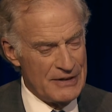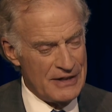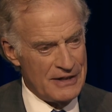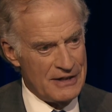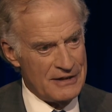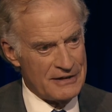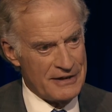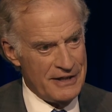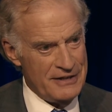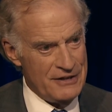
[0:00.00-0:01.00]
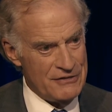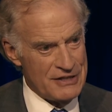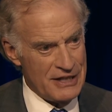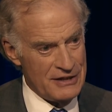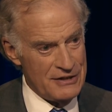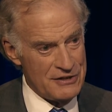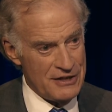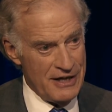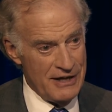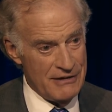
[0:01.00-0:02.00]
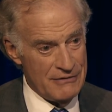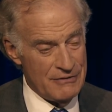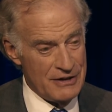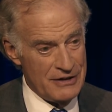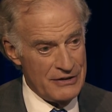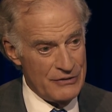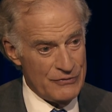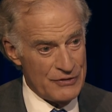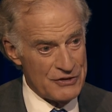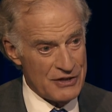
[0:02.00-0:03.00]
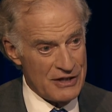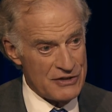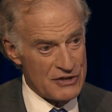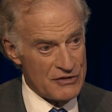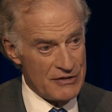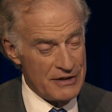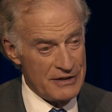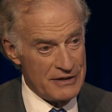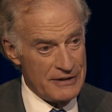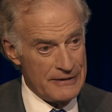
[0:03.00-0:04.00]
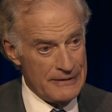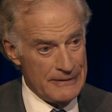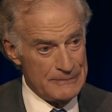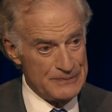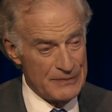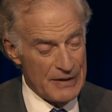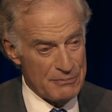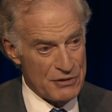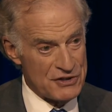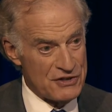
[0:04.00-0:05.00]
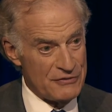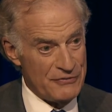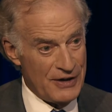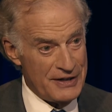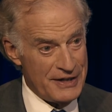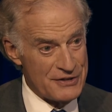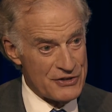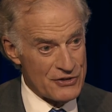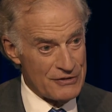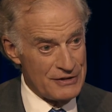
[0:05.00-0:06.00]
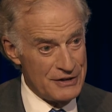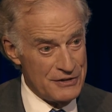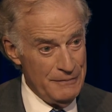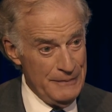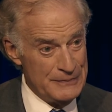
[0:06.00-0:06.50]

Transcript: Uh, can you tell us how uh, you first got started in um, personal finance journalism?